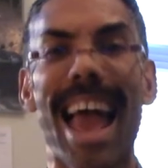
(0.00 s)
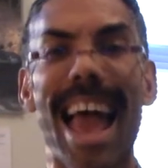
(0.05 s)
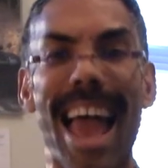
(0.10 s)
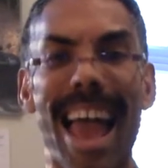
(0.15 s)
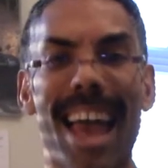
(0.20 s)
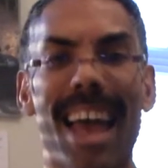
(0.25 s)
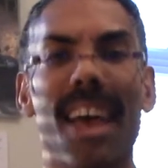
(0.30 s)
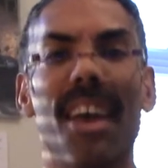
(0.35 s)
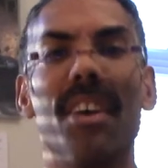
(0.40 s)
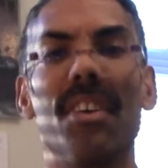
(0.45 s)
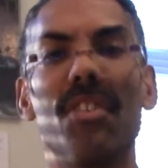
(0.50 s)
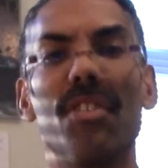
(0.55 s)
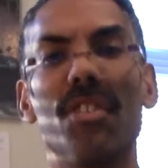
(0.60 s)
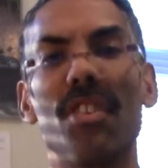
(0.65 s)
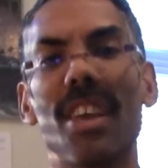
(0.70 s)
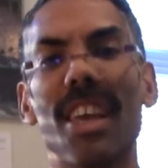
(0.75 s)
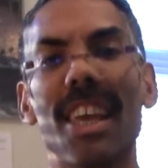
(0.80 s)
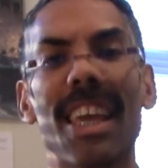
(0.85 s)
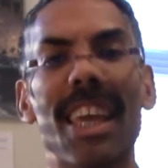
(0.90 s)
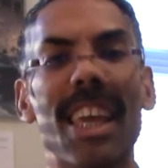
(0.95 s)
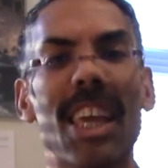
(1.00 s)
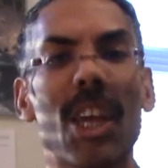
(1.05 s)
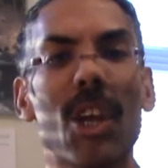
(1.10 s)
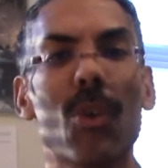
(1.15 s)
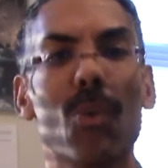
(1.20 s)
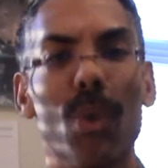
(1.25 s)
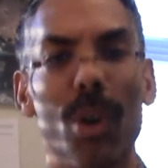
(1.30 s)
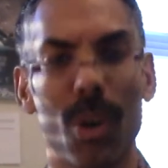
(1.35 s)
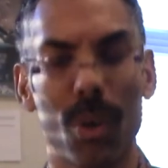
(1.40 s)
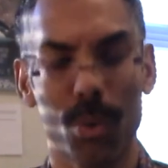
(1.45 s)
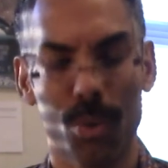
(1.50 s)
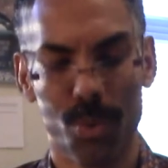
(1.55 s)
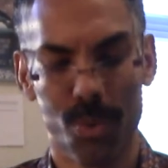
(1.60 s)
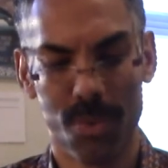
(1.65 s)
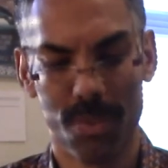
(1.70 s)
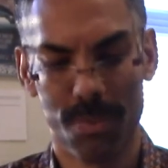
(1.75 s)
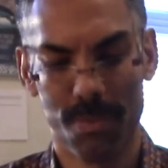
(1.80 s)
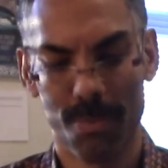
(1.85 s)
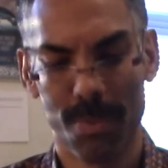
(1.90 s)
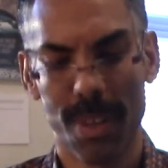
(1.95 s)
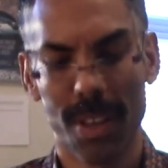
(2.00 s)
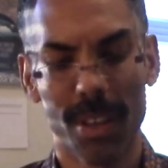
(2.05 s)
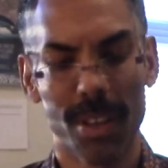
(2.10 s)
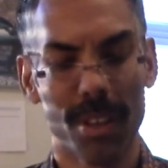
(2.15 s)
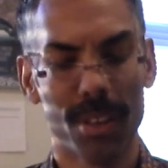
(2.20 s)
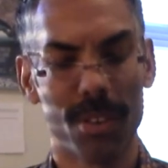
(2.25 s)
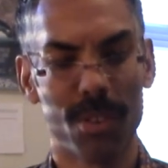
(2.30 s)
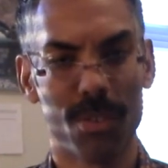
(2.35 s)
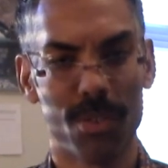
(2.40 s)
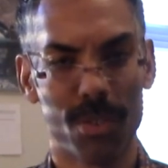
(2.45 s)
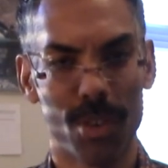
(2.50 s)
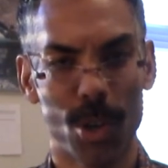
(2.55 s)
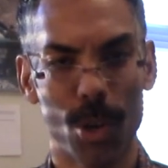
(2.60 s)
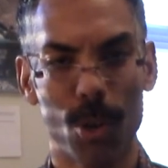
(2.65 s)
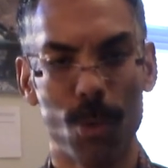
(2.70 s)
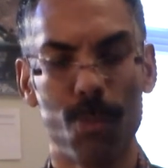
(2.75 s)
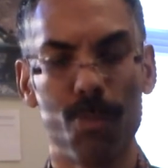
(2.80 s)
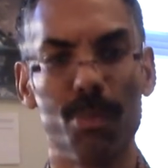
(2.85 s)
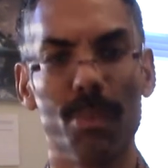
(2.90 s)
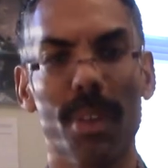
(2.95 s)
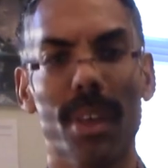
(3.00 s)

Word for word: as heroes. So